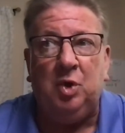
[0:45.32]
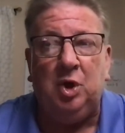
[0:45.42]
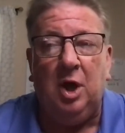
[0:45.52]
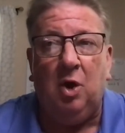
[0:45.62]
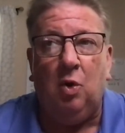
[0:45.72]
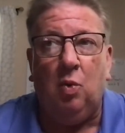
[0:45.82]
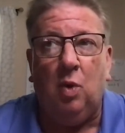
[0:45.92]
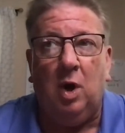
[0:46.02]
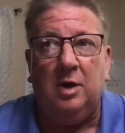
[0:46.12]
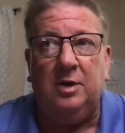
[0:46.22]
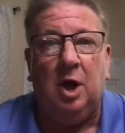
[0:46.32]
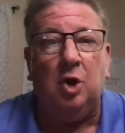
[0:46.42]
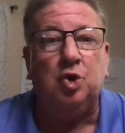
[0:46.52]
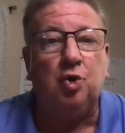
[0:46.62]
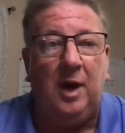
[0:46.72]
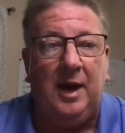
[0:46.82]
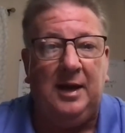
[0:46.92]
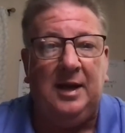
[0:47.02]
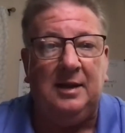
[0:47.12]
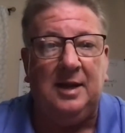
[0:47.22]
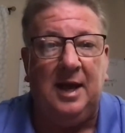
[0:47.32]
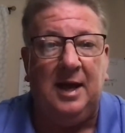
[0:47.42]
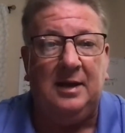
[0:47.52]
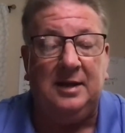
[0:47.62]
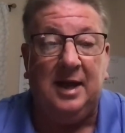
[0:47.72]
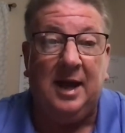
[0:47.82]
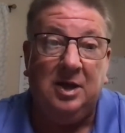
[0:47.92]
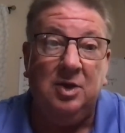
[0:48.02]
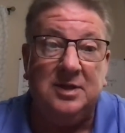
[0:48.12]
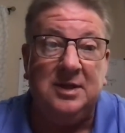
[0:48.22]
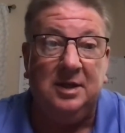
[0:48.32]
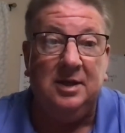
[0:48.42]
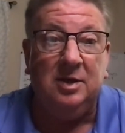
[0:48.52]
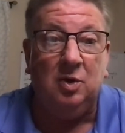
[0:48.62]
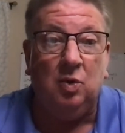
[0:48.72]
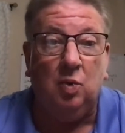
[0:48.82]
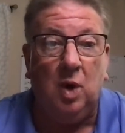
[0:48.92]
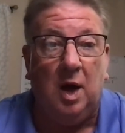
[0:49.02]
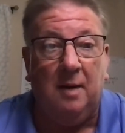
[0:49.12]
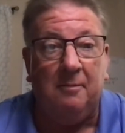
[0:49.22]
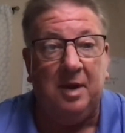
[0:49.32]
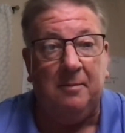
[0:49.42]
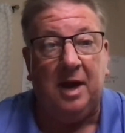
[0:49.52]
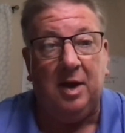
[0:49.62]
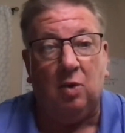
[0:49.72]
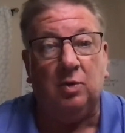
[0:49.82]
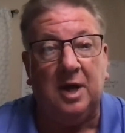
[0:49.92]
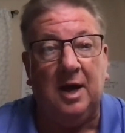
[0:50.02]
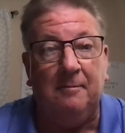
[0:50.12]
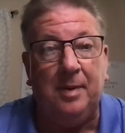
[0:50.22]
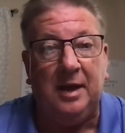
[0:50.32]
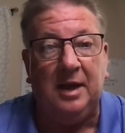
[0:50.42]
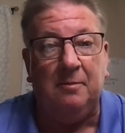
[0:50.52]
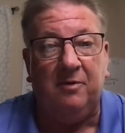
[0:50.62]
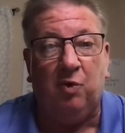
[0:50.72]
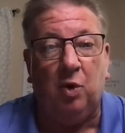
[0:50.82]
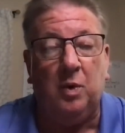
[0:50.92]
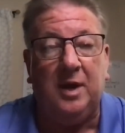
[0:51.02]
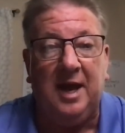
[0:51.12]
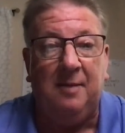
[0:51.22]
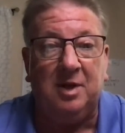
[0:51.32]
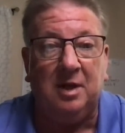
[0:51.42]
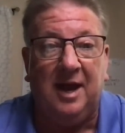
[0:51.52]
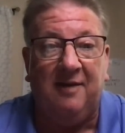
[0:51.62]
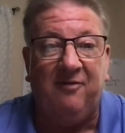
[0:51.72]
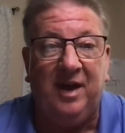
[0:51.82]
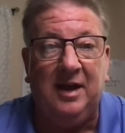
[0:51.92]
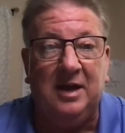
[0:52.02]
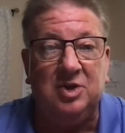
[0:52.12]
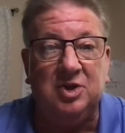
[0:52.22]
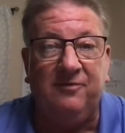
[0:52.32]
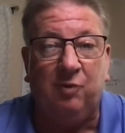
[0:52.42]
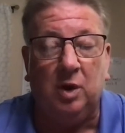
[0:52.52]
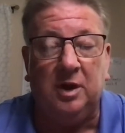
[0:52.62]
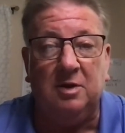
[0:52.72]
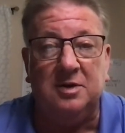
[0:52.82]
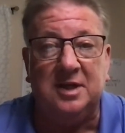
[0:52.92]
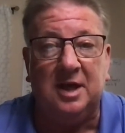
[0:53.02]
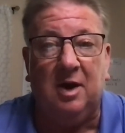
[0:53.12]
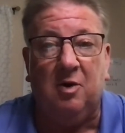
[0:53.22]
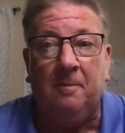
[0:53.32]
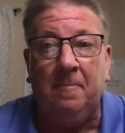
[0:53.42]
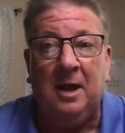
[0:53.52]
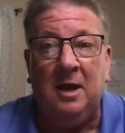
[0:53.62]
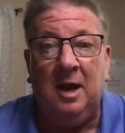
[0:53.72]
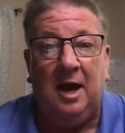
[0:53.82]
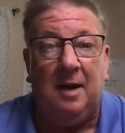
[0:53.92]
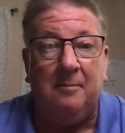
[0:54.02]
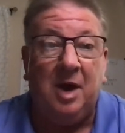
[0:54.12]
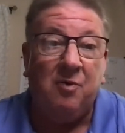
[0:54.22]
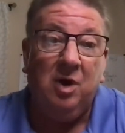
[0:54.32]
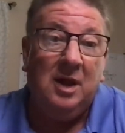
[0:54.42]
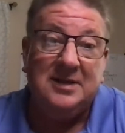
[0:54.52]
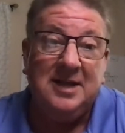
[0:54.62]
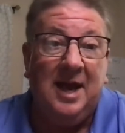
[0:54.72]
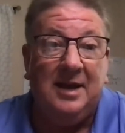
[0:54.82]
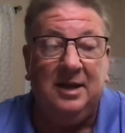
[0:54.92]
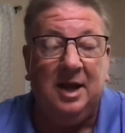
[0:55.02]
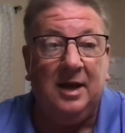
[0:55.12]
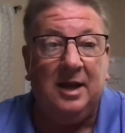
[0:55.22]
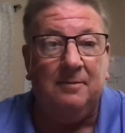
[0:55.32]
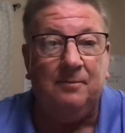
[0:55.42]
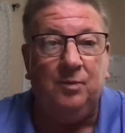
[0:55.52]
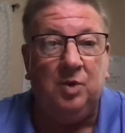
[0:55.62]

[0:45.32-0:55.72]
a training that I used to do in my old company before we came to LifeVantage 4 years ago. I realized I hadn't done it,